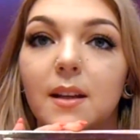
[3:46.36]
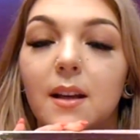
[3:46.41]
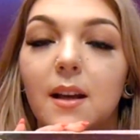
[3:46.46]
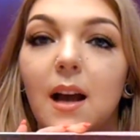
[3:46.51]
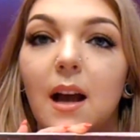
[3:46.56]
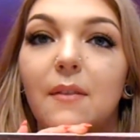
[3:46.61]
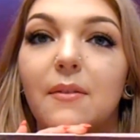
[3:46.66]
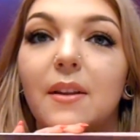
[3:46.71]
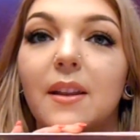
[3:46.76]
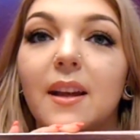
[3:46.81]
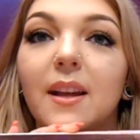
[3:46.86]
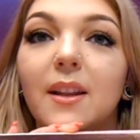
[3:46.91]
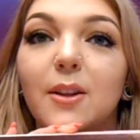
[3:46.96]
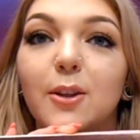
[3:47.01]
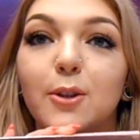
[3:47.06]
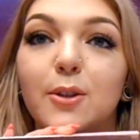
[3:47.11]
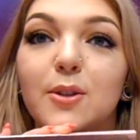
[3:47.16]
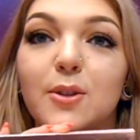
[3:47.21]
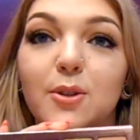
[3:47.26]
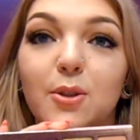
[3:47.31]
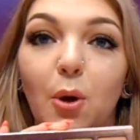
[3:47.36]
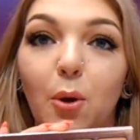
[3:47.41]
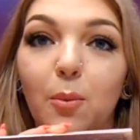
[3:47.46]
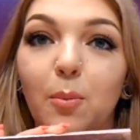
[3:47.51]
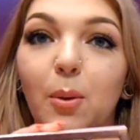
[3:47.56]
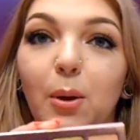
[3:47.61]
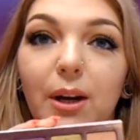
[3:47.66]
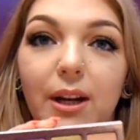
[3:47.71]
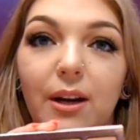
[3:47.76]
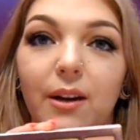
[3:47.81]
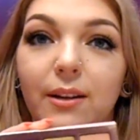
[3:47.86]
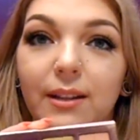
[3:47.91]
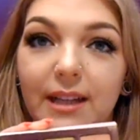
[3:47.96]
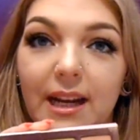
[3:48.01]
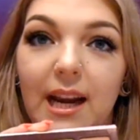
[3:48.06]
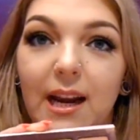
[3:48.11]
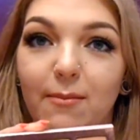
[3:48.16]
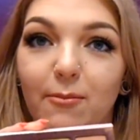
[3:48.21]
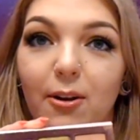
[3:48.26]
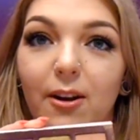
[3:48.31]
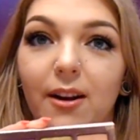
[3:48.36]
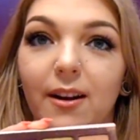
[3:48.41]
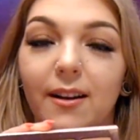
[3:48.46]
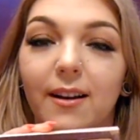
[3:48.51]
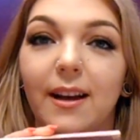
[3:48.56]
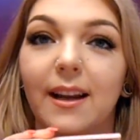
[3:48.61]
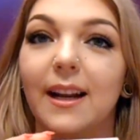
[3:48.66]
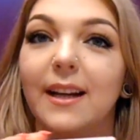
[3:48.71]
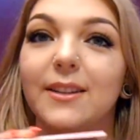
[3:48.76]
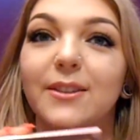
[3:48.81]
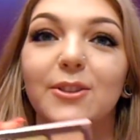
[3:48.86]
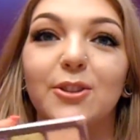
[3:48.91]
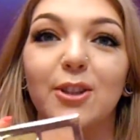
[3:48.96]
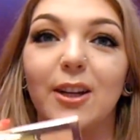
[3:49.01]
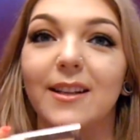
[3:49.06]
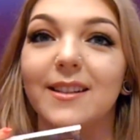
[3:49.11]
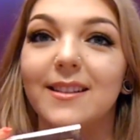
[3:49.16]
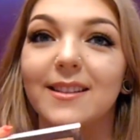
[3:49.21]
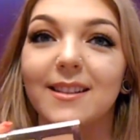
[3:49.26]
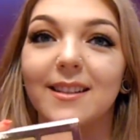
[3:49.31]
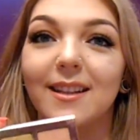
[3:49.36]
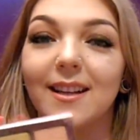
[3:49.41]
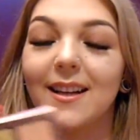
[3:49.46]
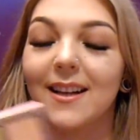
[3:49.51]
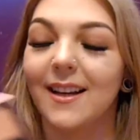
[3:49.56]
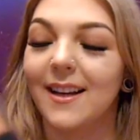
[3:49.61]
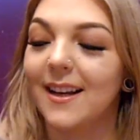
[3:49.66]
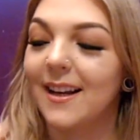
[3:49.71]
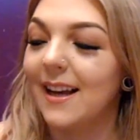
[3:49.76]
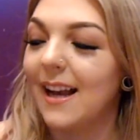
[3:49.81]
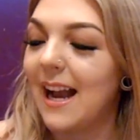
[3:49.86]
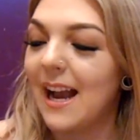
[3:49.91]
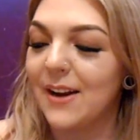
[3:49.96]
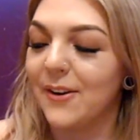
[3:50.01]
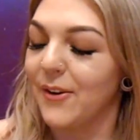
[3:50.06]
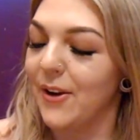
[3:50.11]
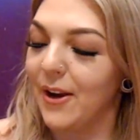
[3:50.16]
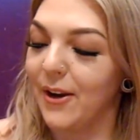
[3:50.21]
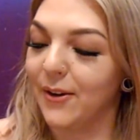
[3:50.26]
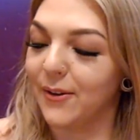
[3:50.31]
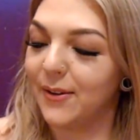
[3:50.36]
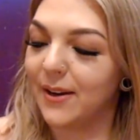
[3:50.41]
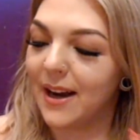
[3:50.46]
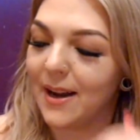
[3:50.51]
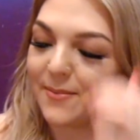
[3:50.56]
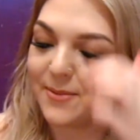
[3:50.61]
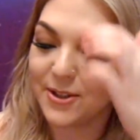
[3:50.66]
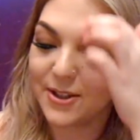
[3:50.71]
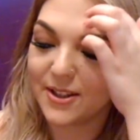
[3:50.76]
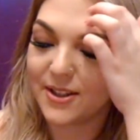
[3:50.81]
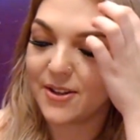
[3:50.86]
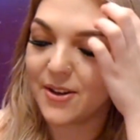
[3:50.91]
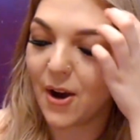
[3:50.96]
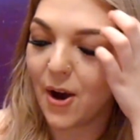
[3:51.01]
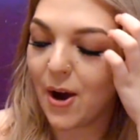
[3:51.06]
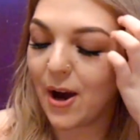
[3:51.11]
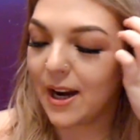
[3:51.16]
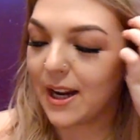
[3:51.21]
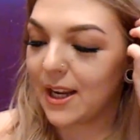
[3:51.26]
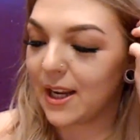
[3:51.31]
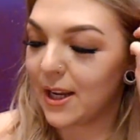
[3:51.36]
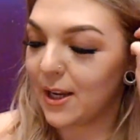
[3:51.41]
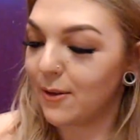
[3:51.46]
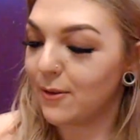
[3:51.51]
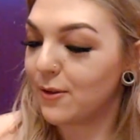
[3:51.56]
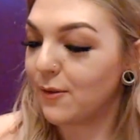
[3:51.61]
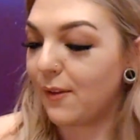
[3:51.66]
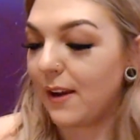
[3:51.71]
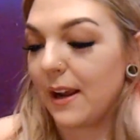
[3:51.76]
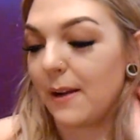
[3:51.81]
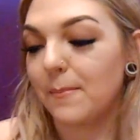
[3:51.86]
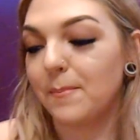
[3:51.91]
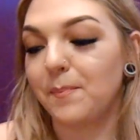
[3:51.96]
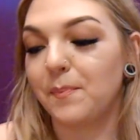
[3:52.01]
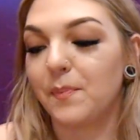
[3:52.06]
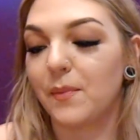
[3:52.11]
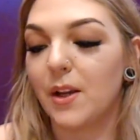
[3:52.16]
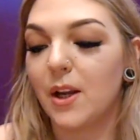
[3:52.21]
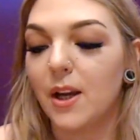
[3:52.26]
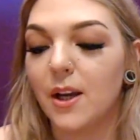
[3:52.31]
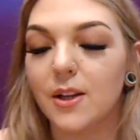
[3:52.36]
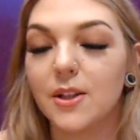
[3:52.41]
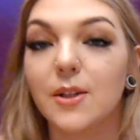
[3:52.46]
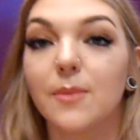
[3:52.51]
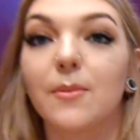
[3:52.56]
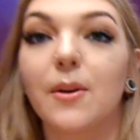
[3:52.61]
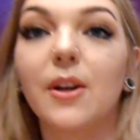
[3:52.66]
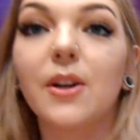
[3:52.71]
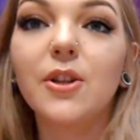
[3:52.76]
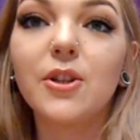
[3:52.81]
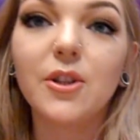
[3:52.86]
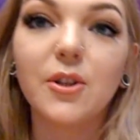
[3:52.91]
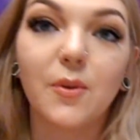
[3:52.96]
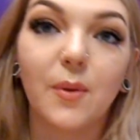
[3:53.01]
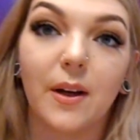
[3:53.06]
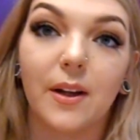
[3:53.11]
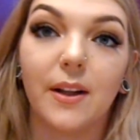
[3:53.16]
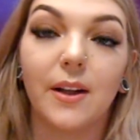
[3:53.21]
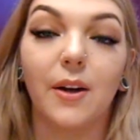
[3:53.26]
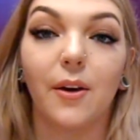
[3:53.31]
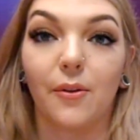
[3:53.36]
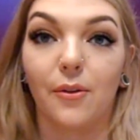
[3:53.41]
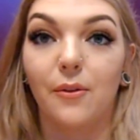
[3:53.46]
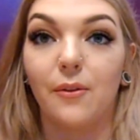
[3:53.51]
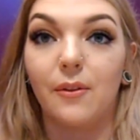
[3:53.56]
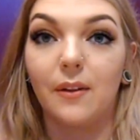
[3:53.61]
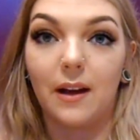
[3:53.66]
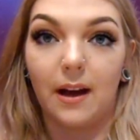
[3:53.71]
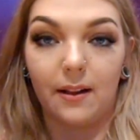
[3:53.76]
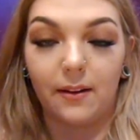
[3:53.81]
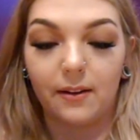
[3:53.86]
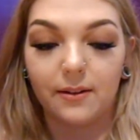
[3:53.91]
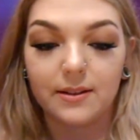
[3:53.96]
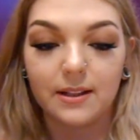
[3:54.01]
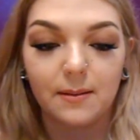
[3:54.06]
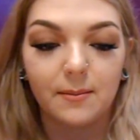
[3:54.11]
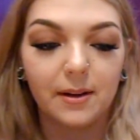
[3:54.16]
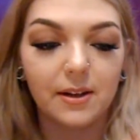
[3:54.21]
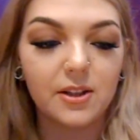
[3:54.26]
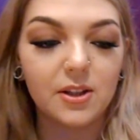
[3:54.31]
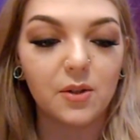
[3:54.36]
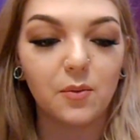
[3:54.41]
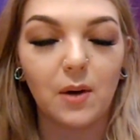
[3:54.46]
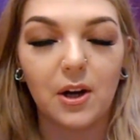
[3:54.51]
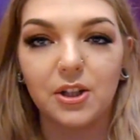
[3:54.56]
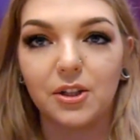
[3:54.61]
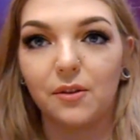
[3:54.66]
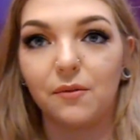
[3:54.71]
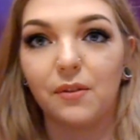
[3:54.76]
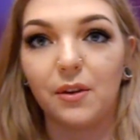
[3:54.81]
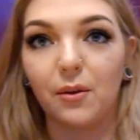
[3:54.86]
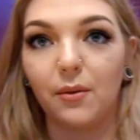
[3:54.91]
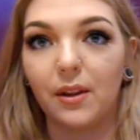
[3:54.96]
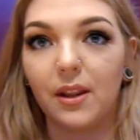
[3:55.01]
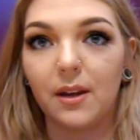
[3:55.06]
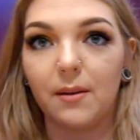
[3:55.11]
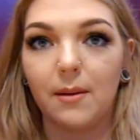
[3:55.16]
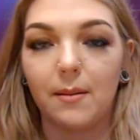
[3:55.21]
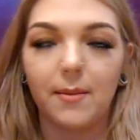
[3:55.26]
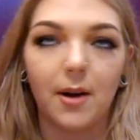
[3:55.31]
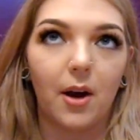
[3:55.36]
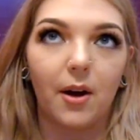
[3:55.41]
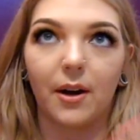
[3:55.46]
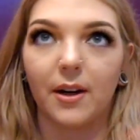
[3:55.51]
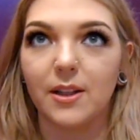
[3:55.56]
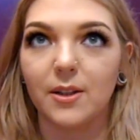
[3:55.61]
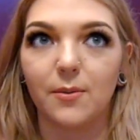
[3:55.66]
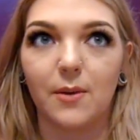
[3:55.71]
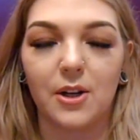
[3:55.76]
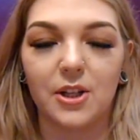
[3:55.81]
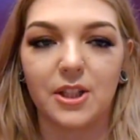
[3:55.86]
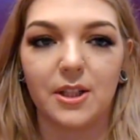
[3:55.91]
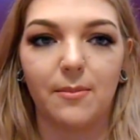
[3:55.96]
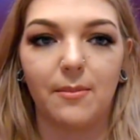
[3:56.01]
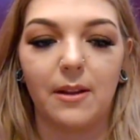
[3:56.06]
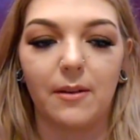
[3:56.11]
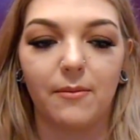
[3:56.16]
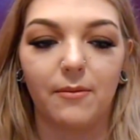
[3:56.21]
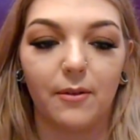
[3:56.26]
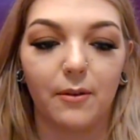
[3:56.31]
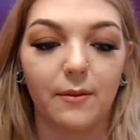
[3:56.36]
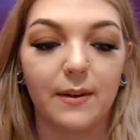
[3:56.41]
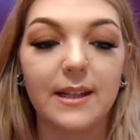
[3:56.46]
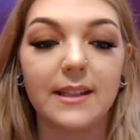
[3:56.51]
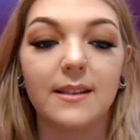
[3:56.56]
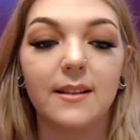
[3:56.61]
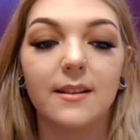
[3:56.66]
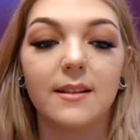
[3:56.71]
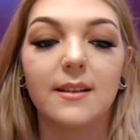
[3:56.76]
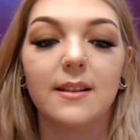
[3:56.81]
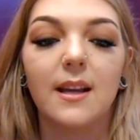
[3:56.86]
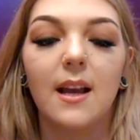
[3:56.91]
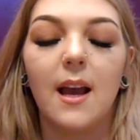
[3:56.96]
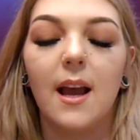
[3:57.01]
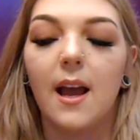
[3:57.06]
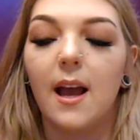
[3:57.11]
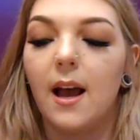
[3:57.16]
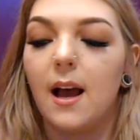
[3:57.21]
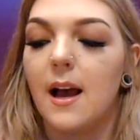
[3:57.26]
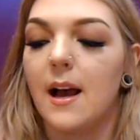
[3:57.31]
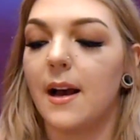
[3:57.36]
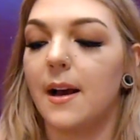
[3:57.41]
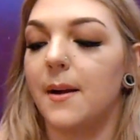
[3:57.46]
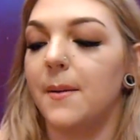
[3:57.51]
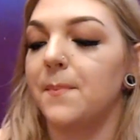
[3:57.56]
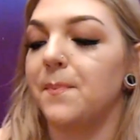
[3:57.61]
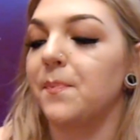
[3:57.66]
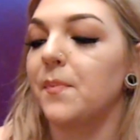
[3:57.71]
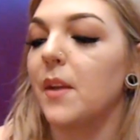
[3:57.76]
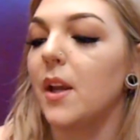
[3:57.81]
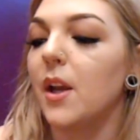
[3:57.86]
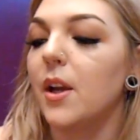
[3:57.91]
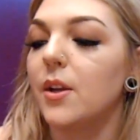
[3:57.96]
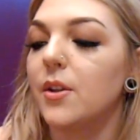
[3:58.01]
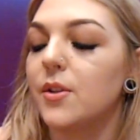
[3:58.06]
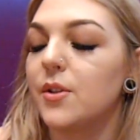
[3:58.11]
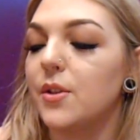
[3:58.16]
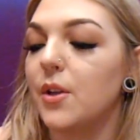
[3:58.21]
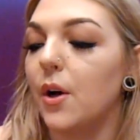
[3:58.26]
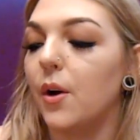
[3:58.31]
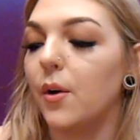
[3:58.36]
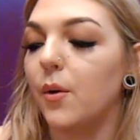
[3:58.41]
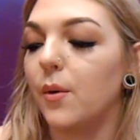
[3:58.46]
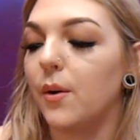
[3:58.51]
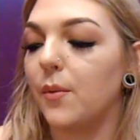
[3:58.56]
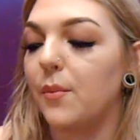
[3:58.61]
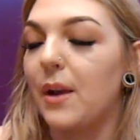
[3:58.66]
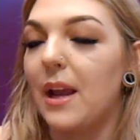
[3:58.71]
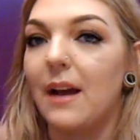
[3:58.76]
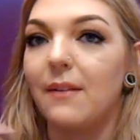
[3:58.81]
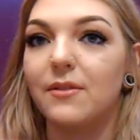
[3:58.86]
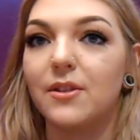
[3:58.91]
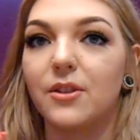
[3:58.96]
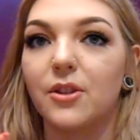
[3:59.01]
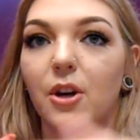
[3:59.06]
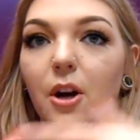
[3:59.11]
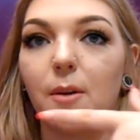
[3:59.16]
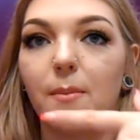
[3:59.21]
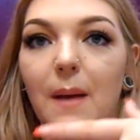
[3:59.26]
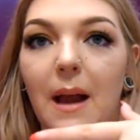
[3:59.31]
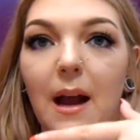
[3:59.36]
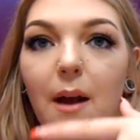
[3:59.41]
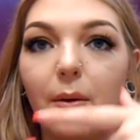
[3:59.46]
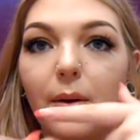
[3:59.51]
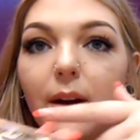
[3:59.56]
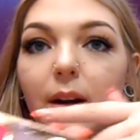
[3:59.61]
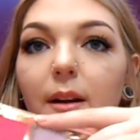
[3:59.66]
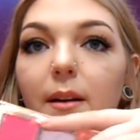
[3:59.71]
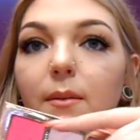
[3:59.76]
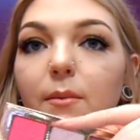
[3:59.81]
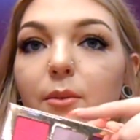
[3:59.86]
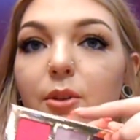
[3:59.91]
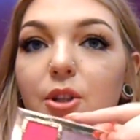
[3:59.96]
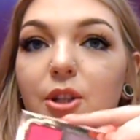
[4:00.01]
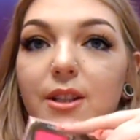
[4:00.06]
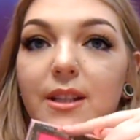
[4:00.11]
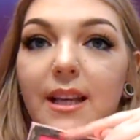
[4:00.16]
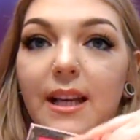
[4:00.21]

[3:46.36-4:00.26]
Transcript: I feel like it looks so pretty on camera, and I don't know, I'm just not a huge fan. So I'm going to just quickly go through the colors. I'm going to swatch a few of them. I'm not going to swatch some of them for reasons. So we have Star Power, which is